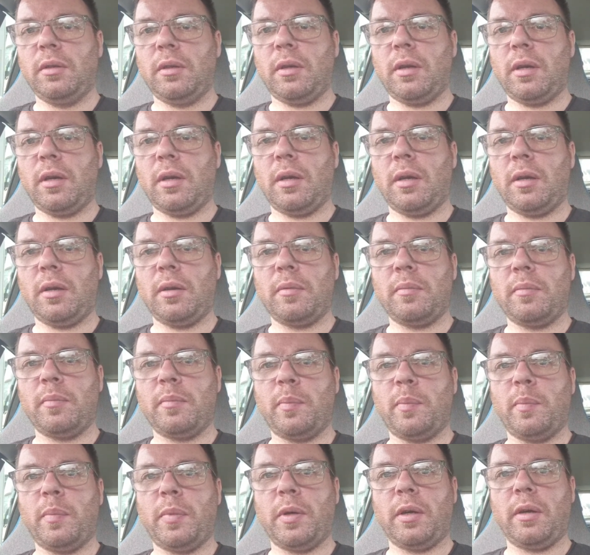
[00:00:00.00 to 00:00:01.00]

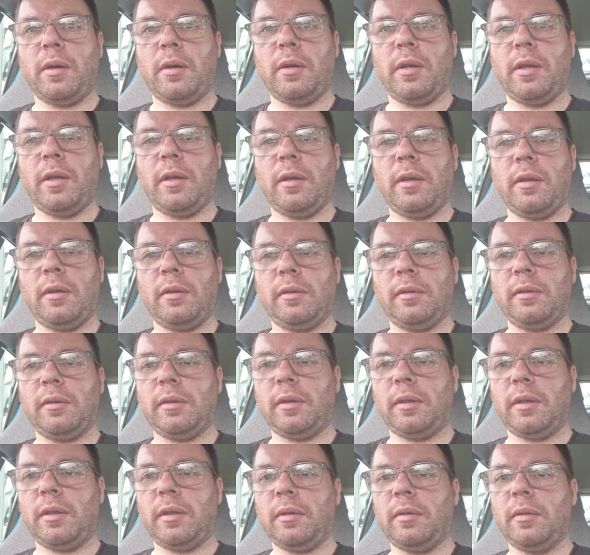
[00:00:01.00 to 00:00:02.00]
but you
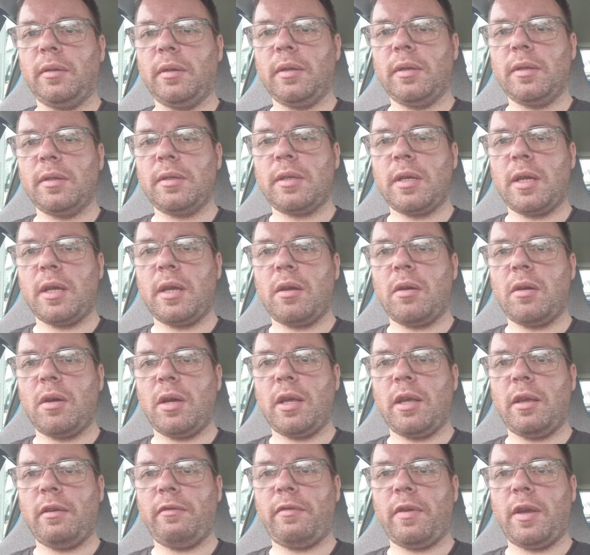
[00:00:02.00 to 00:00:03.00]
know, say
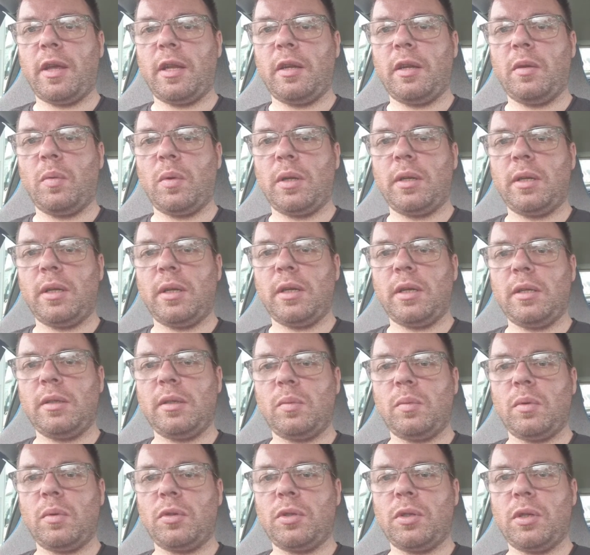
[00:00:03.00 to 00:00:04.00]
hi if anyone is
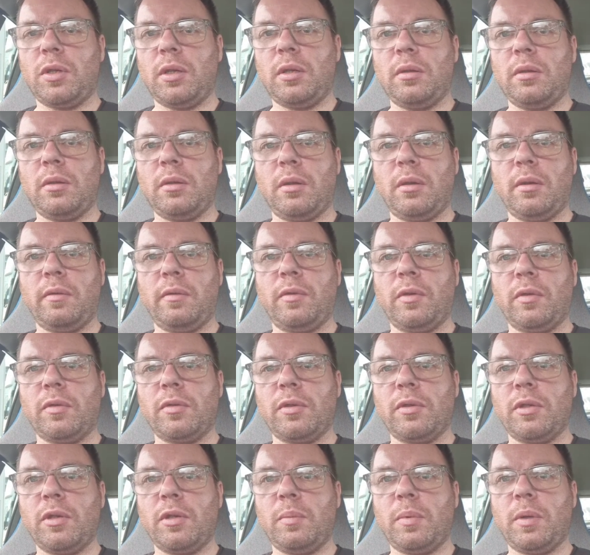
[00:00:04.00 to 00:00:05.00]
watching. I've got
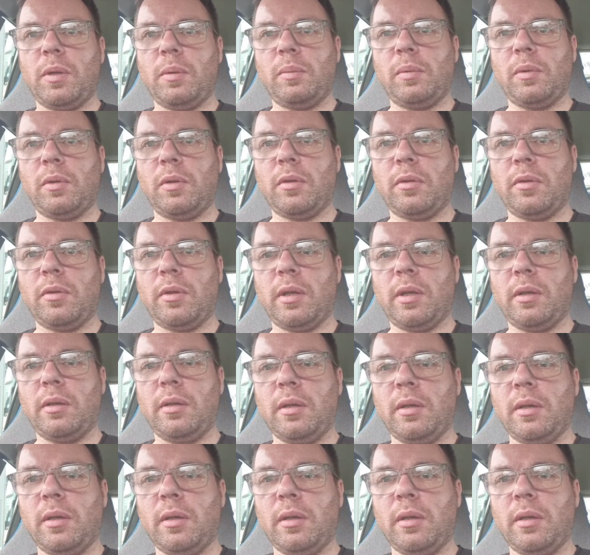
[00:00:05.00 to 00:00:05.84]
two people on there.